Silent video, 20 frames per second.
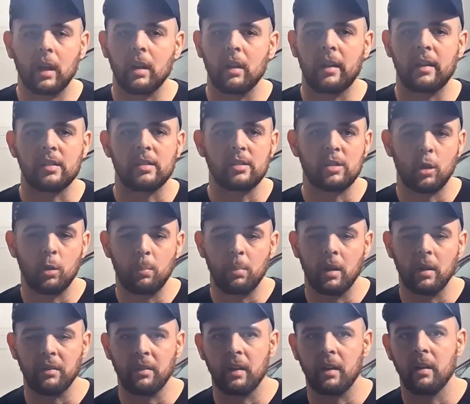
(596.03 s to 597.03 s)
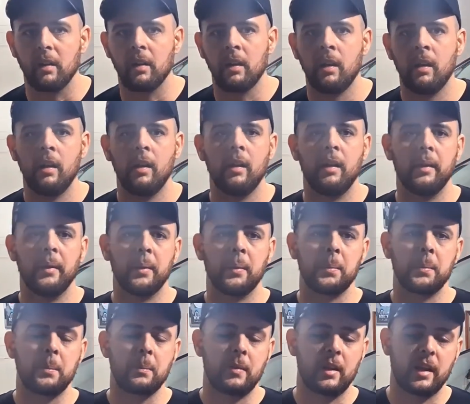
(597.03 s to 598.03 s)
got a lot of soap on there.
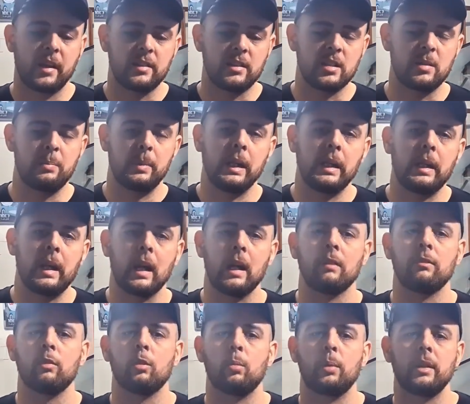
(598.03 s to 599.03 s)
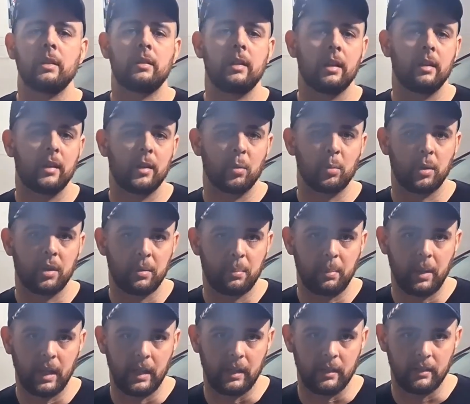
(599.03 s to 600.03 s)
Just be careful when dealing with
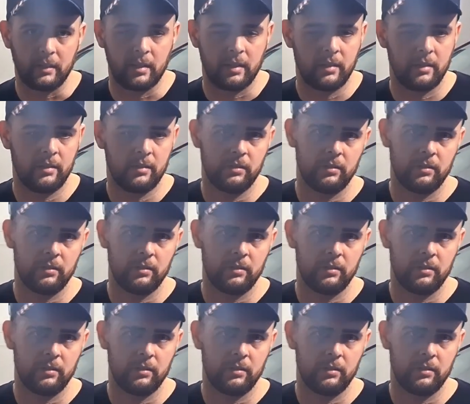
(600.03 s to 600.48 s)
paint.